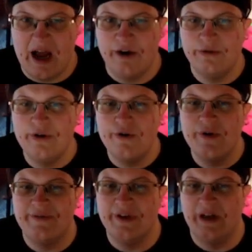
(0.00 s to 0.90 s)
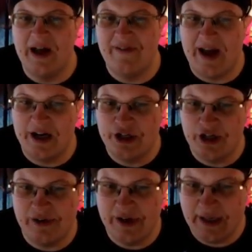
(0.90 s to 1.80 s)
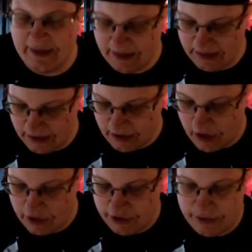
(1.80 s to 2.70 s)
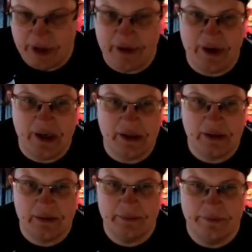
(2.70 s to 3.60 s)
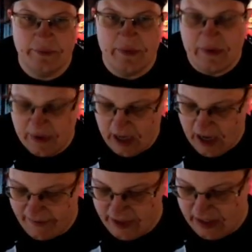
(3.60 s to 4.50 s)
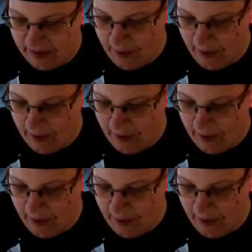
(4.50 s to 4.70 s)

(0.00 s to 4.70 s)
I don't know if the live action Ariel and the cartoon Ariel have the same